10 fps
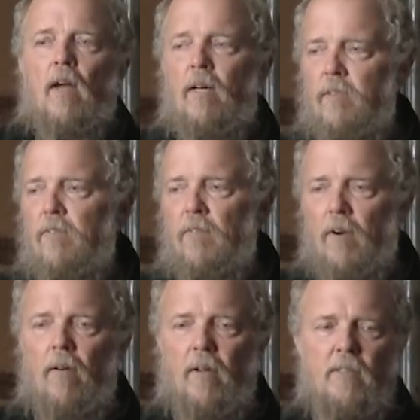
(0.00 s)
adds a
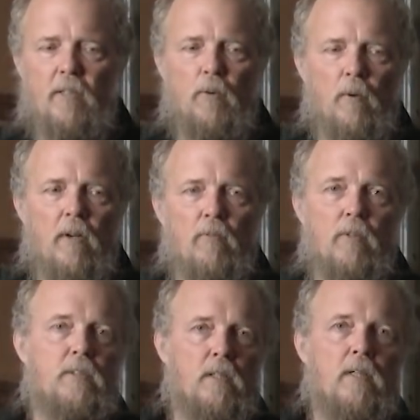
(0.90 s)
varying degree of
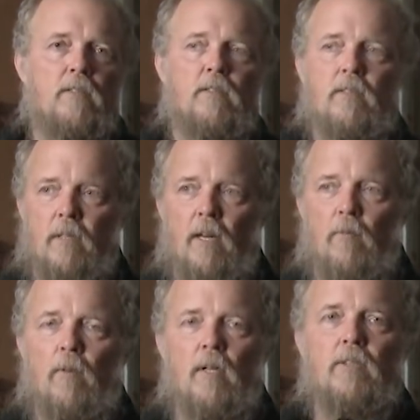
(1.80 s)
resilience to
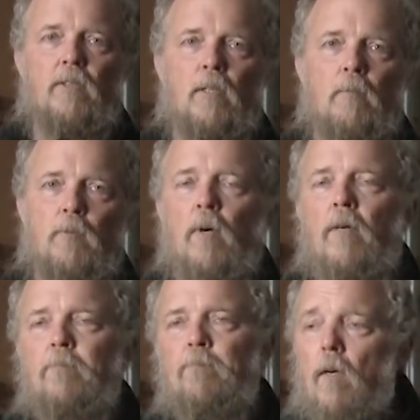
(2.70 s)
that relationship as well.